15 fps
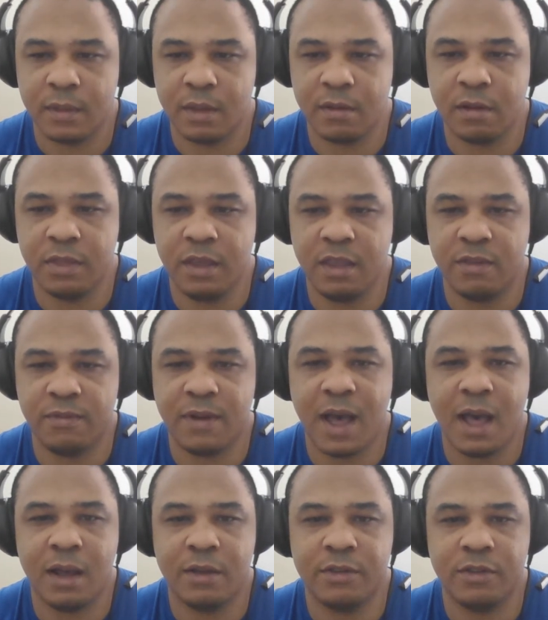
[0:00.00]
So these
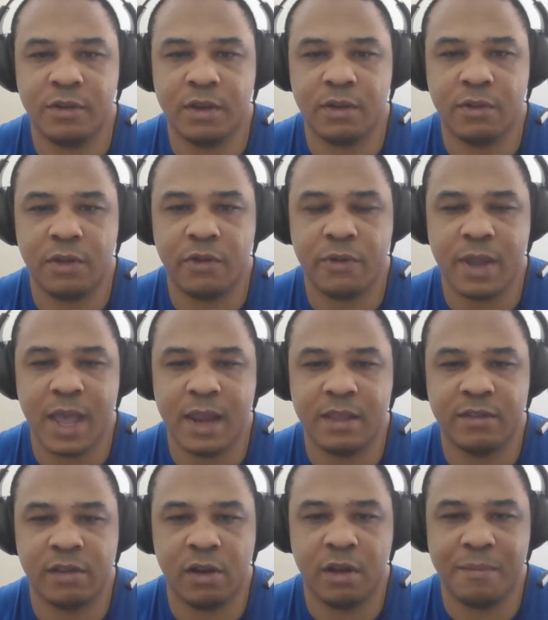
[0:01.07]
files, you can create it
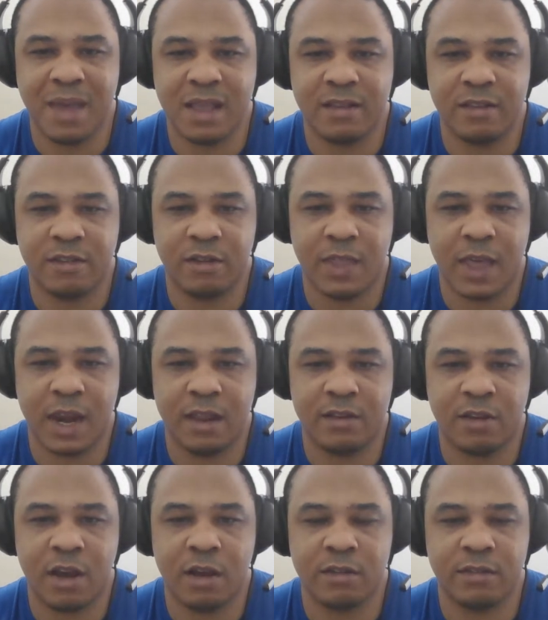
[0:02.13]
so it makes it so that it
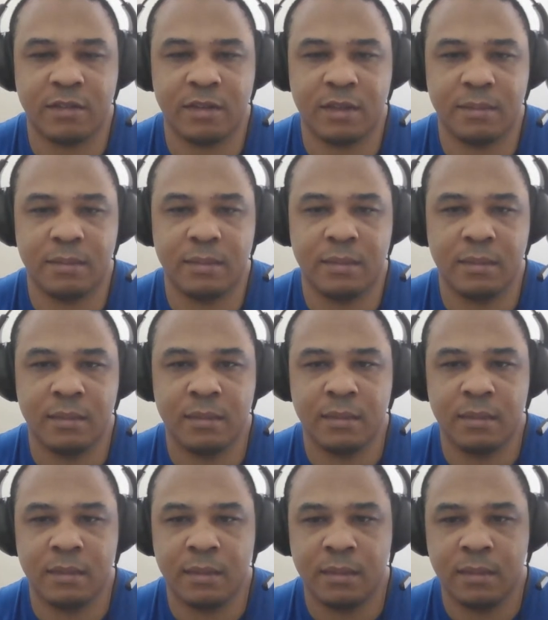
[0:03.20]
talks to them.
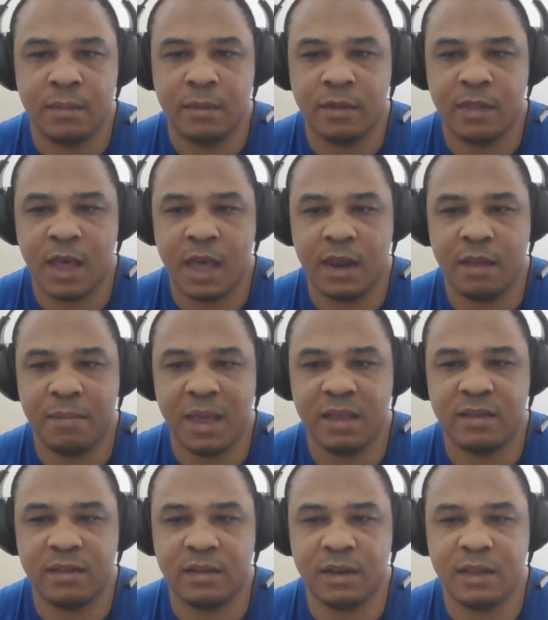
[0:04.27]
That it
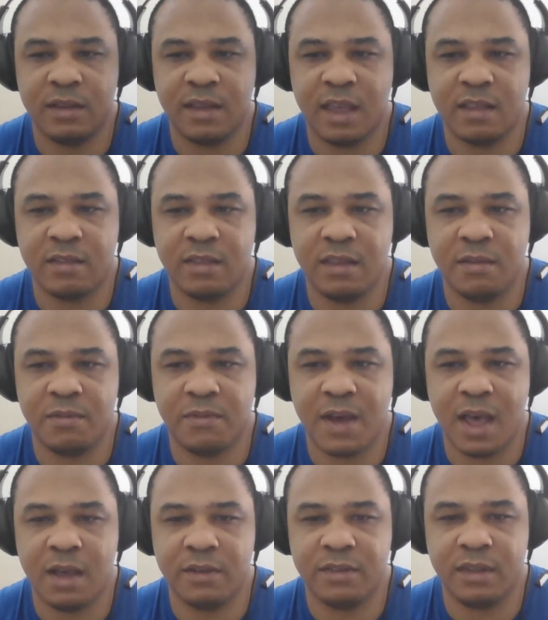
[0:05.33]
basically takes these
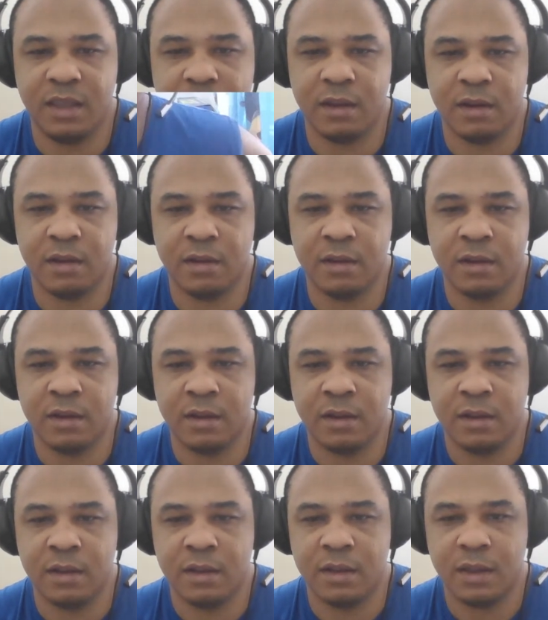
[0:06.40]
files here
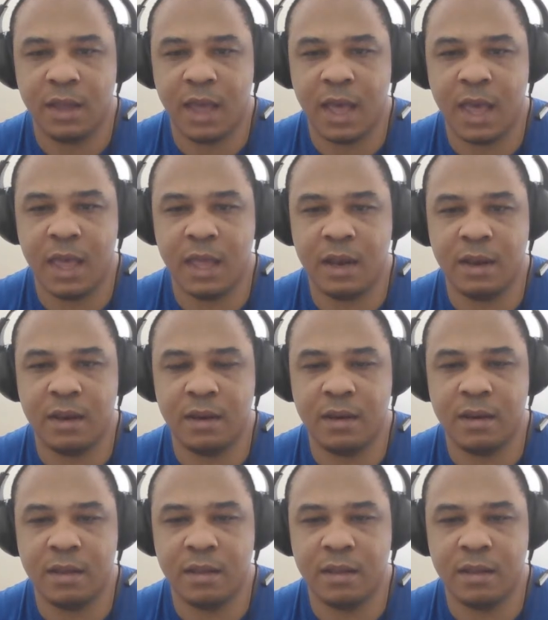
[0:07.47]
and